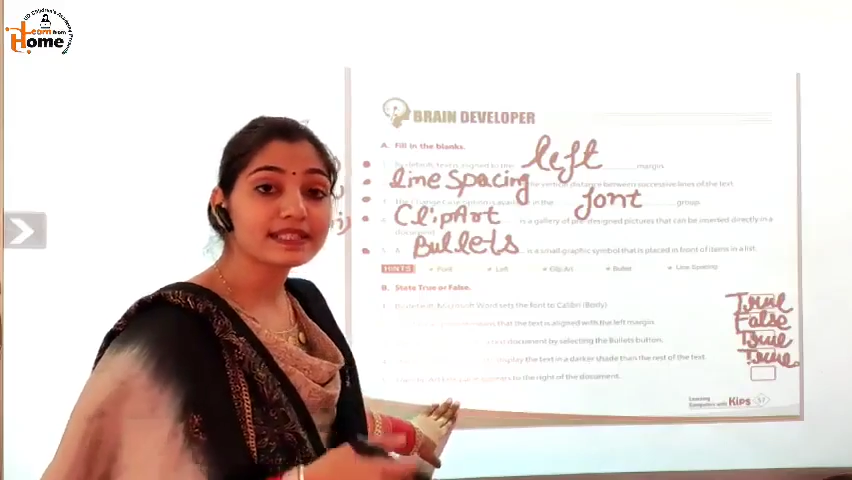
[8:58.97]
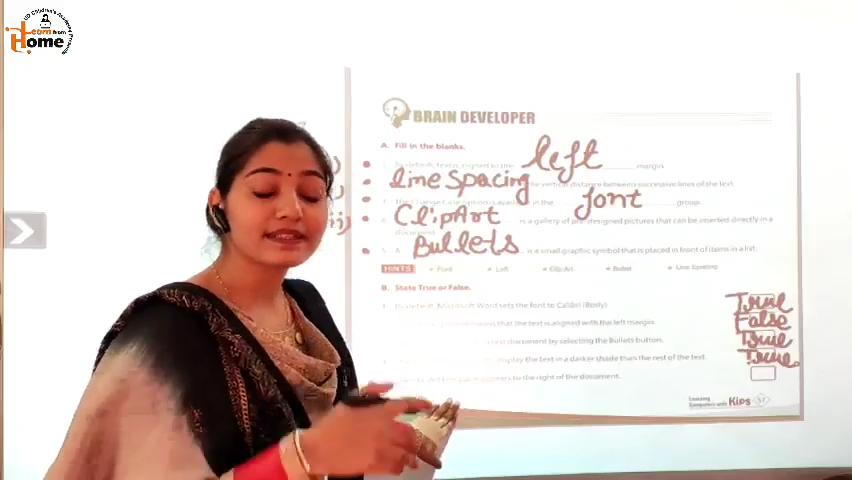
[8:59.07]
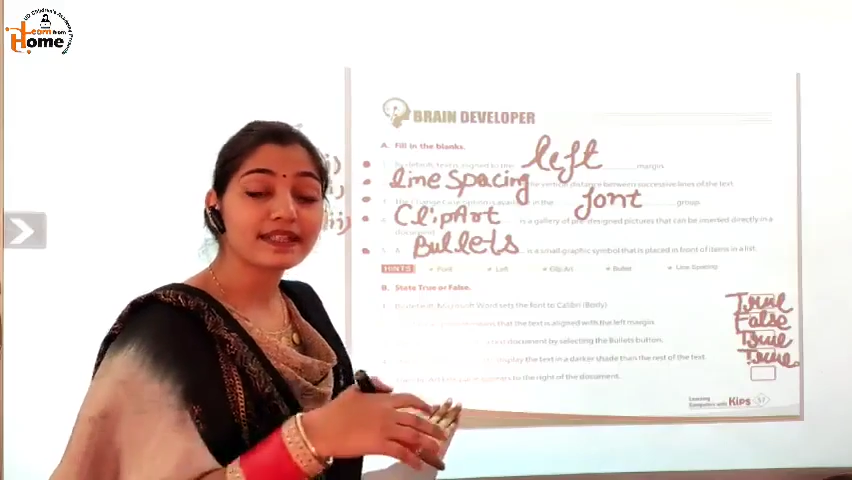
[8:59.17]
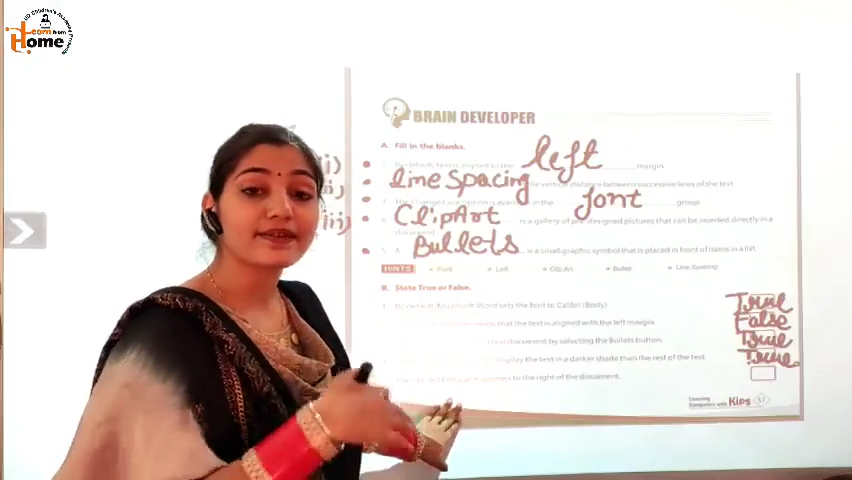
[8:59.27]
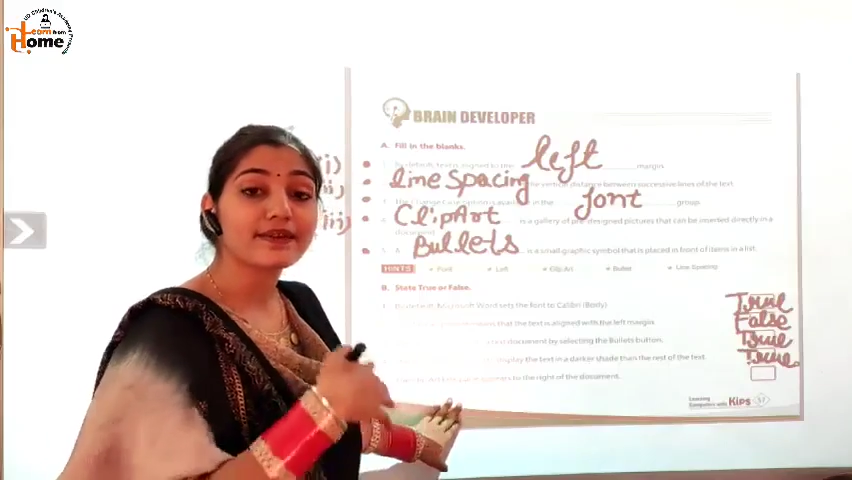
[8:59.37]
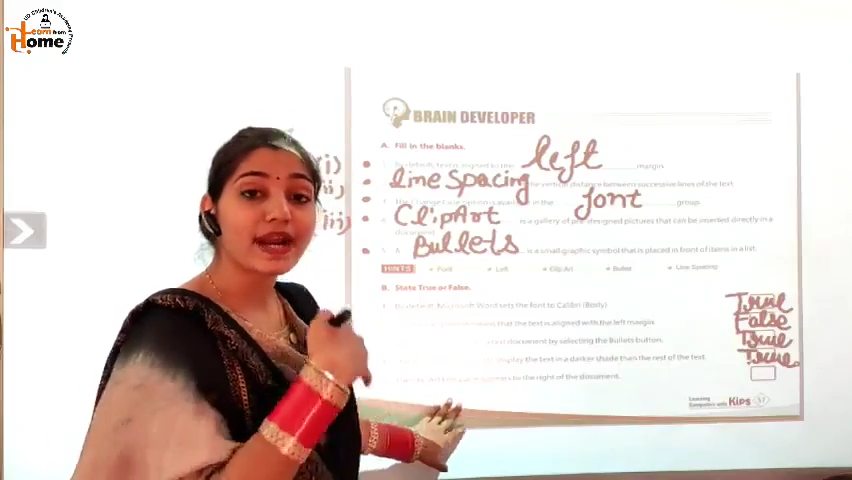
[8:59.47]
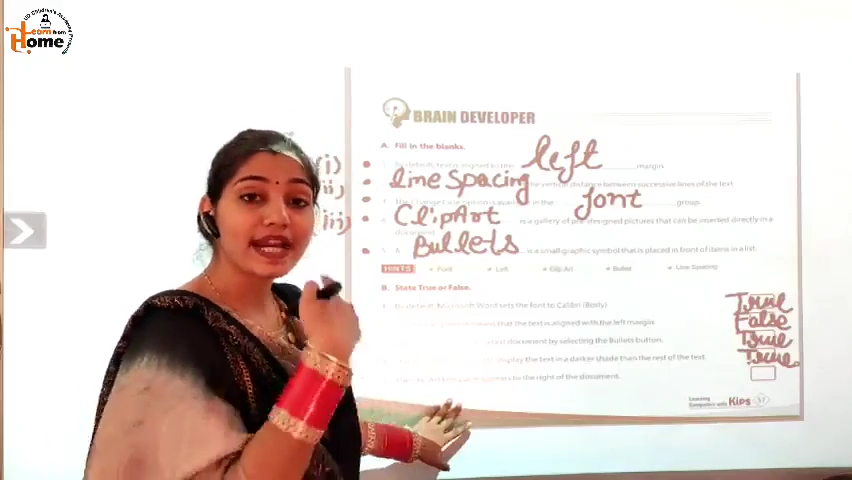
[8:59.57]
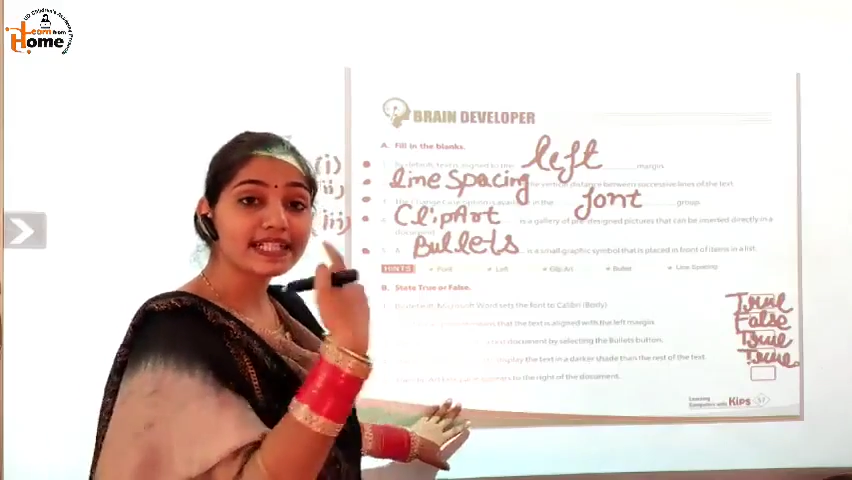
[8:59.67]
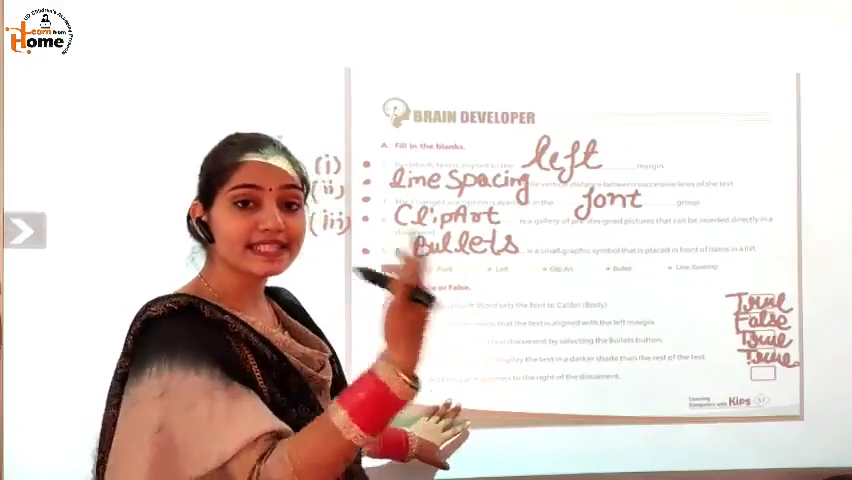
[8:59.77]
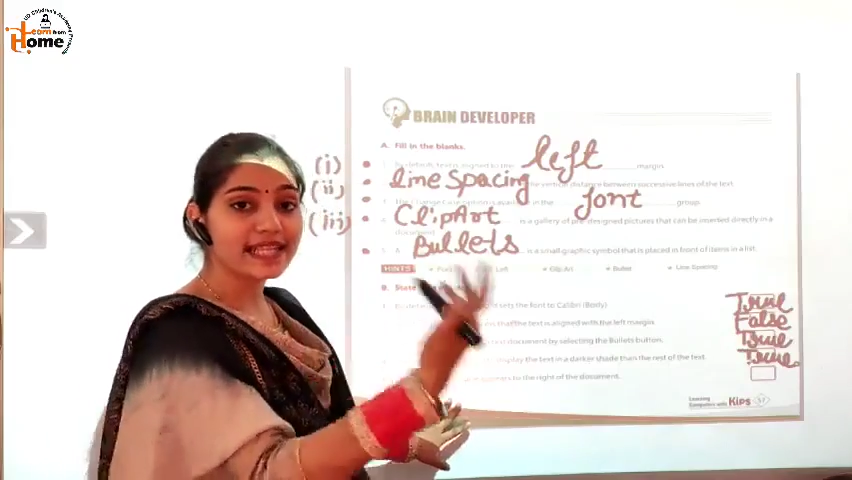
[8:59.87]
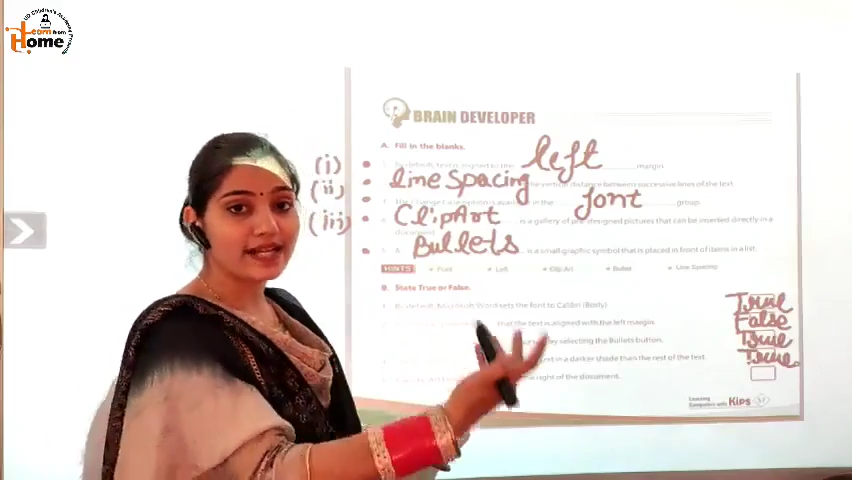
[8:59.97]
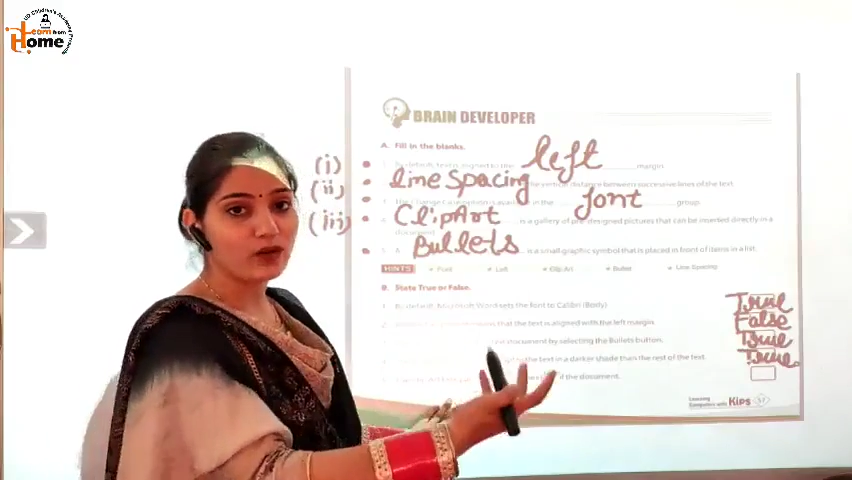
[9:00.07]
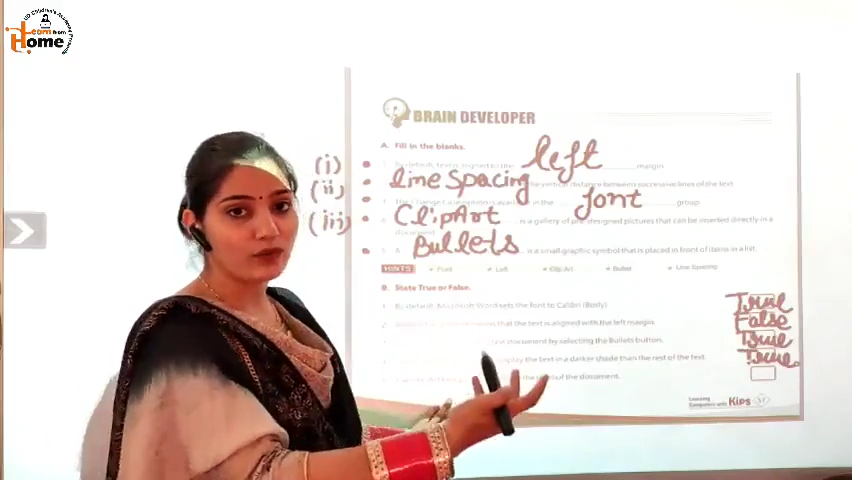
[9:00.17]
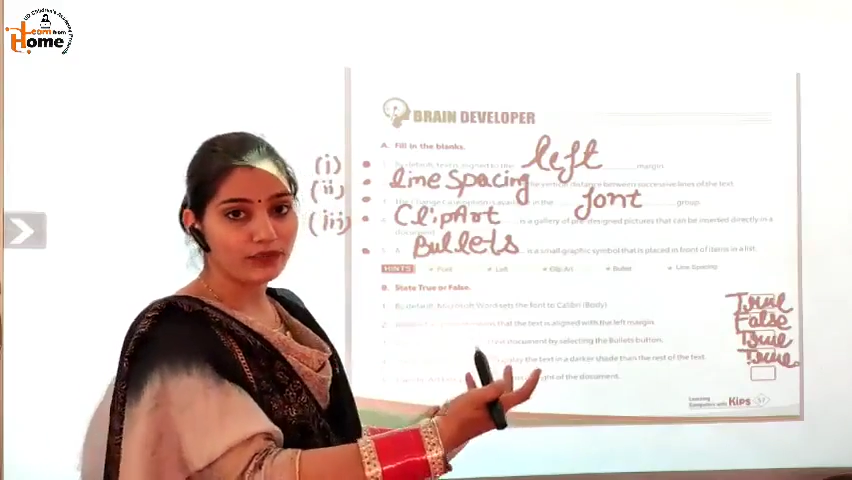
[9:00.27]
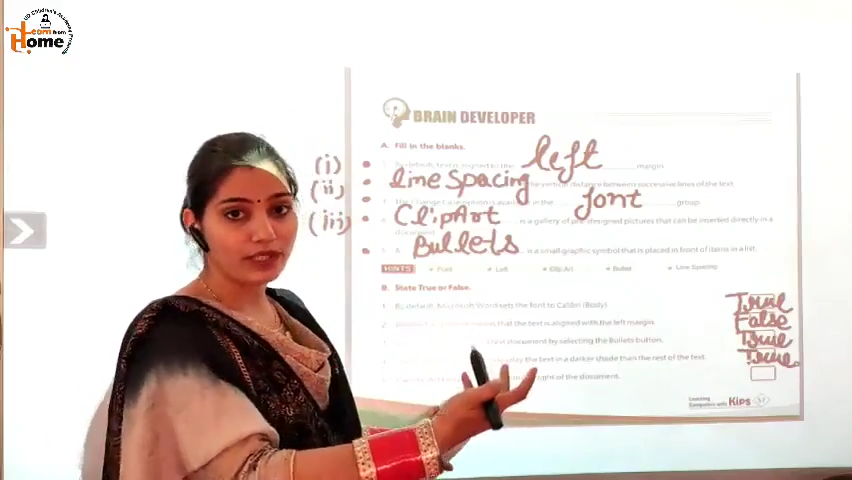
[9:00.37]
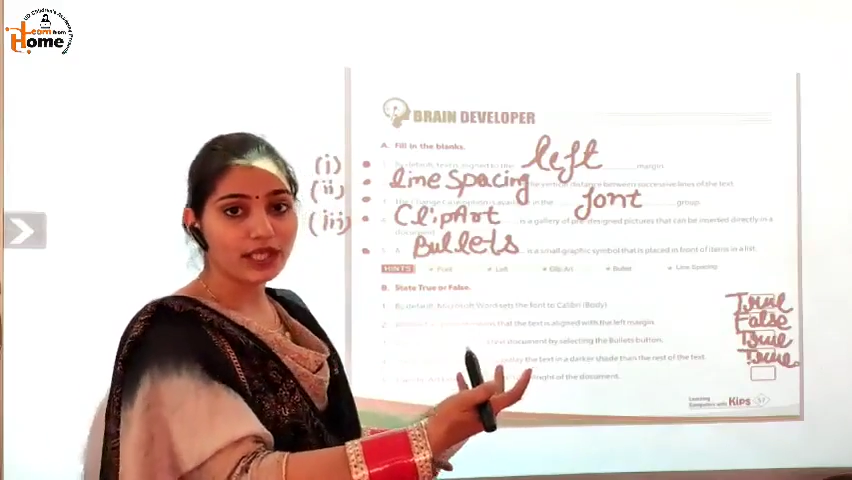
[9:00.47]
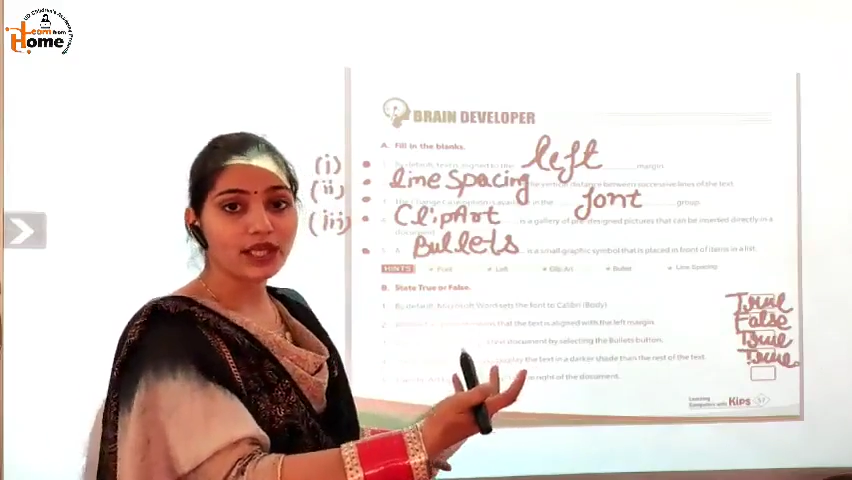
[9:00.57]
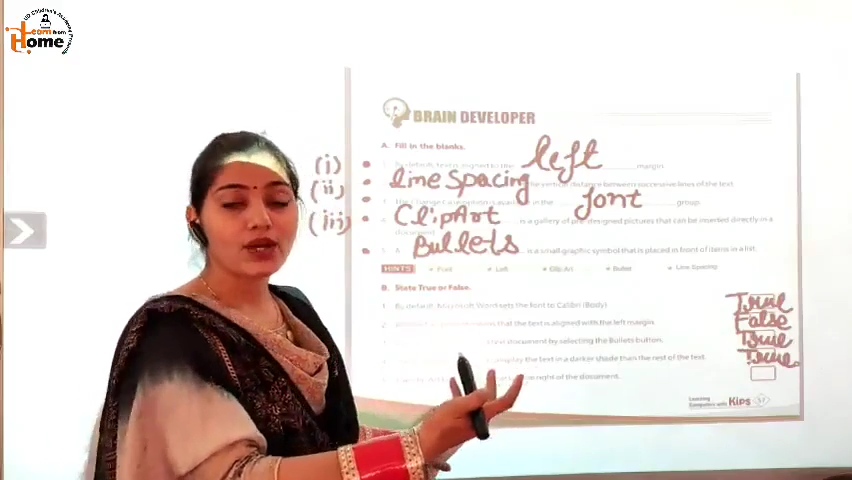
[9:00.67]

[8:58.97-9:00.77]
in the right side of the